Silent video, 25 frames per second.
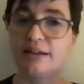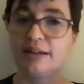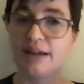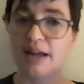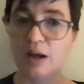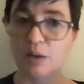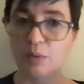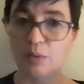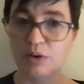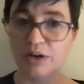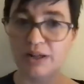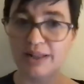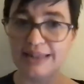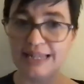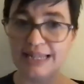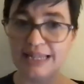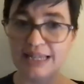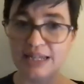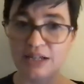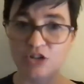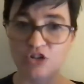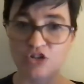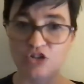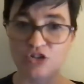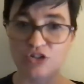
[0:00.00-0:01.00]
Now we're at the
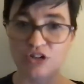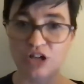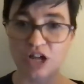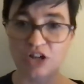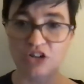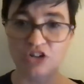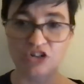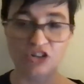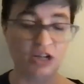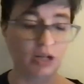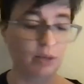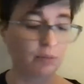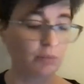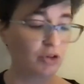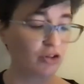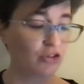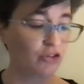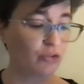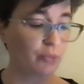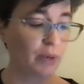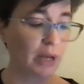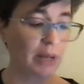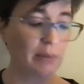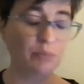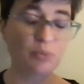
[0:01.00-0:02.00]
introduction. I'm going to
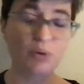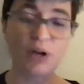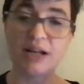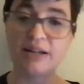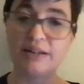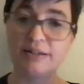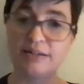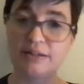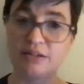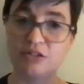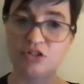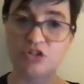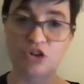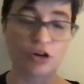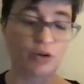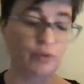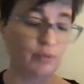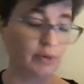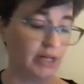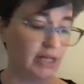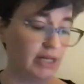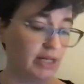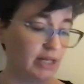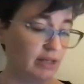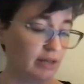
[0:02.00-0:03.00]
swipe right to start
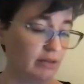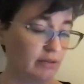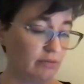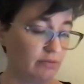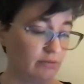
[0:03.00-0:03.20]
reading.